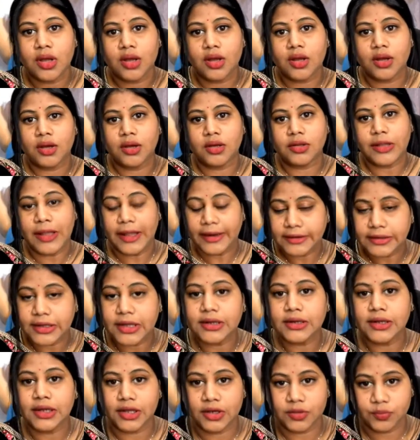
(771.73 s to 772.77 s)
That
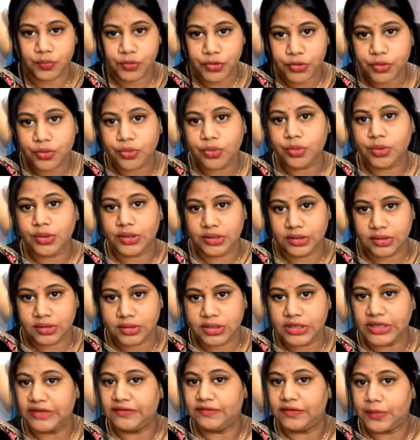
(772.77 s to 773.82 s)
can help you
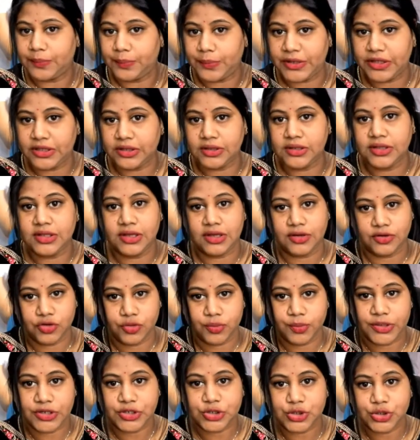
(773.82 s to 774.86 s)
in developing the
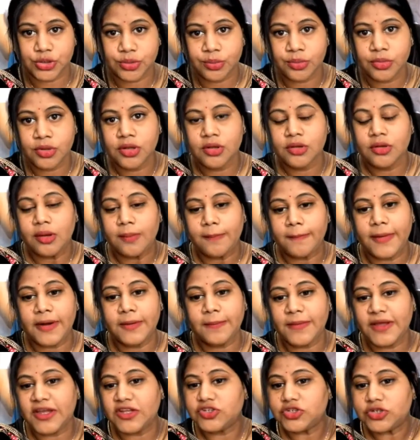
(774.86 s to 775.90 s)
endometrium.
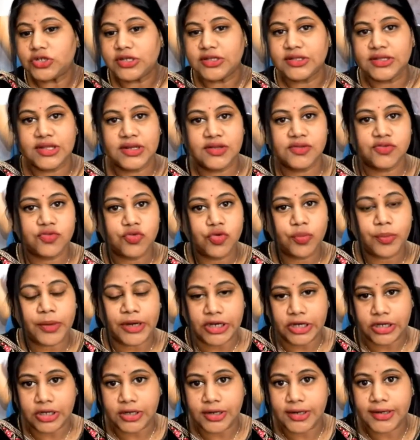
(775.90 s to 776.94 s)
But majorly, there is no
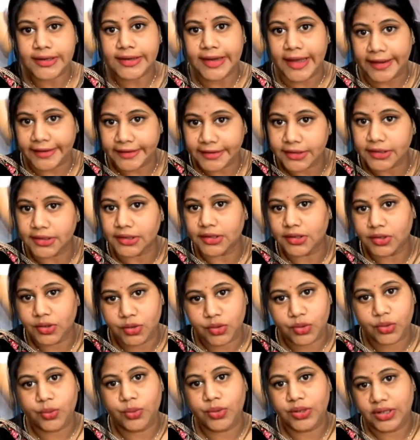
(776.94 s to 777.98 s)
particular diet
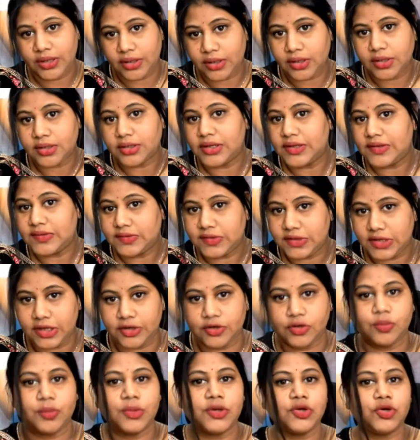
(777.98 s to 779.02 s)
to increase the
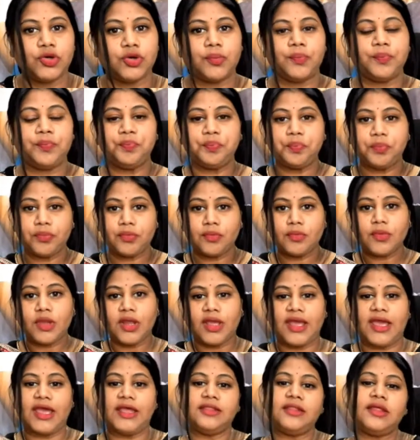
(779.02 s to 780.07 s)
endometrium.
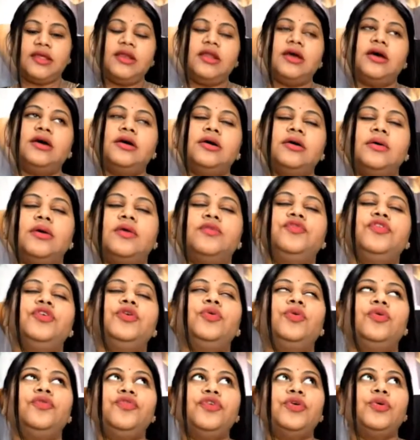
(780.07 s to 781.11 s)
And then a
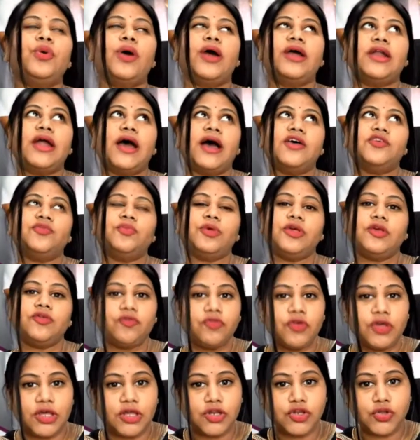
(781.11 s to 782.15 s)
few of you had asked me
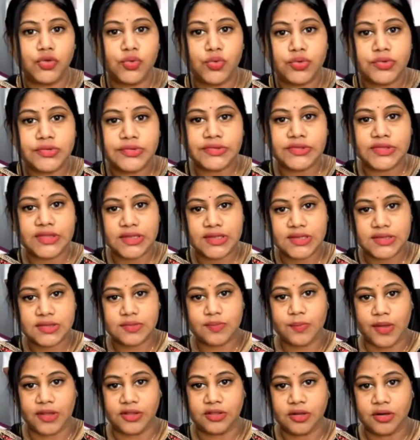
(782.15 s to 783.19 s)
if we can use
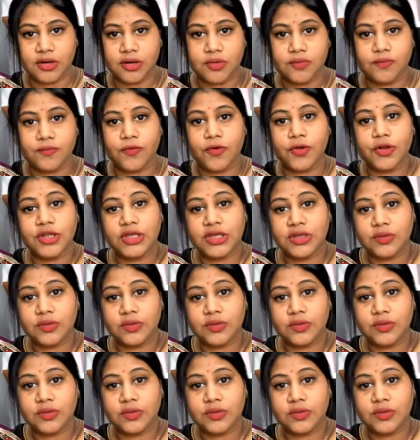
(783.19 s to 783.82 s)
this method for